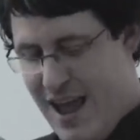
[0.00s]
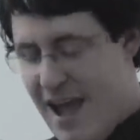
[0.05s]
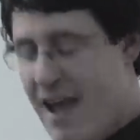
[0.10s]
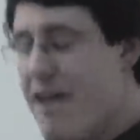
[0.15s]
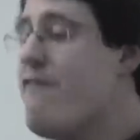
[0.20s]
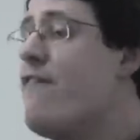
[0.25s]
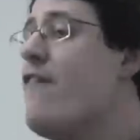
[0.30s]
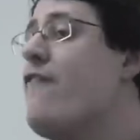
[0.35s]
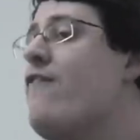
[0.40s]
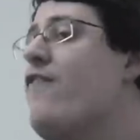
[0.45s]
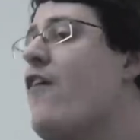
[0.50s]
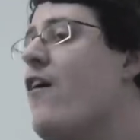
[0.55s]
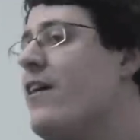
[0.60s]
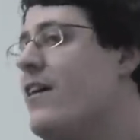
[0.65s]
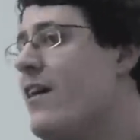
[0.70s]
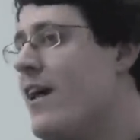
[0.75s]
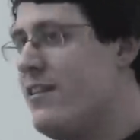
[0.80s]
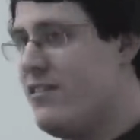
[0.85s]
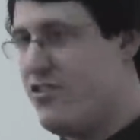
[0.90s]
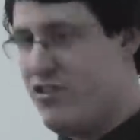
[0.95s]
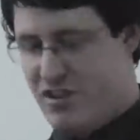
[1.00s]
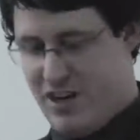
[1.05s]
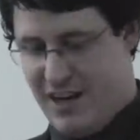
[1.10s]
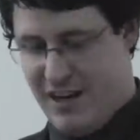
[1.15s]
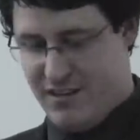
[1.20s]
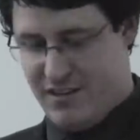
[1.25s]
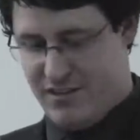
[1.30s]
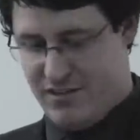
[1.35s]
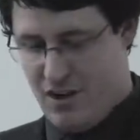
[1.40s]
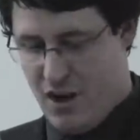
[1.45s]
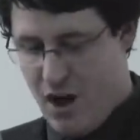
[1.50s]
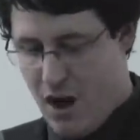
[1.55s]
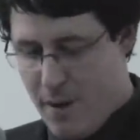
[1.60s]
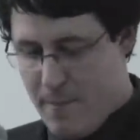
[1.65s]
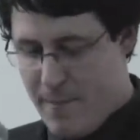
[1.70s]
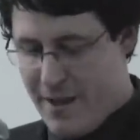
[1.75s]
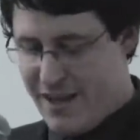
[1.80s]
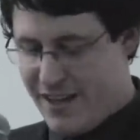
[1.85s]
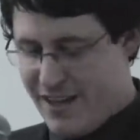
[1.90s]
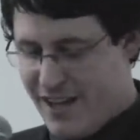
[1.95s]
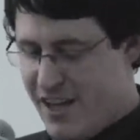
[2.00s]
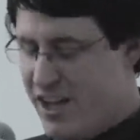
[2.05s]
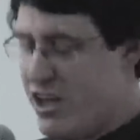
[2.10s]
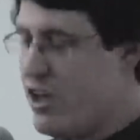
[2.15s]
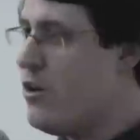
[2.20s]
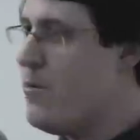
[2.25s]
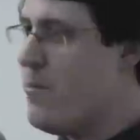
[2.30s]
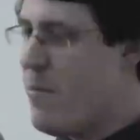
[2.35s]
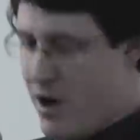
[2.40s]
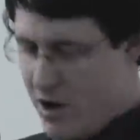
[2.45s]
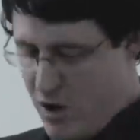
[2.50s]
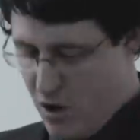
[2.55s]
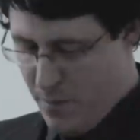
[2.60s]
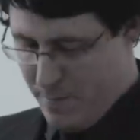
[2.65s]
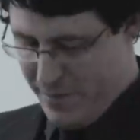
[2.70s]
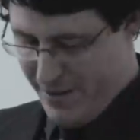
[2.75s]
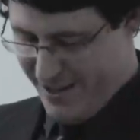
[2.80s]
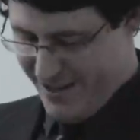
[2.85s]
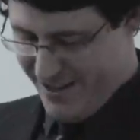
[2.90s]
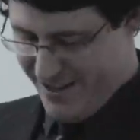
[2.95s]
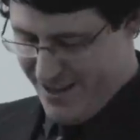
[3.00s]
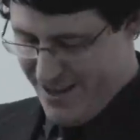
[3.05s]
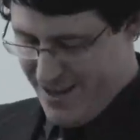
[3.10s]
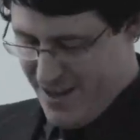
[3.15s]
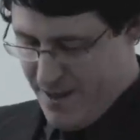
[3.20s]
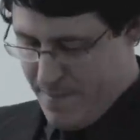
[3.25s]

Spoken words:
if the finance sheets are making you myopic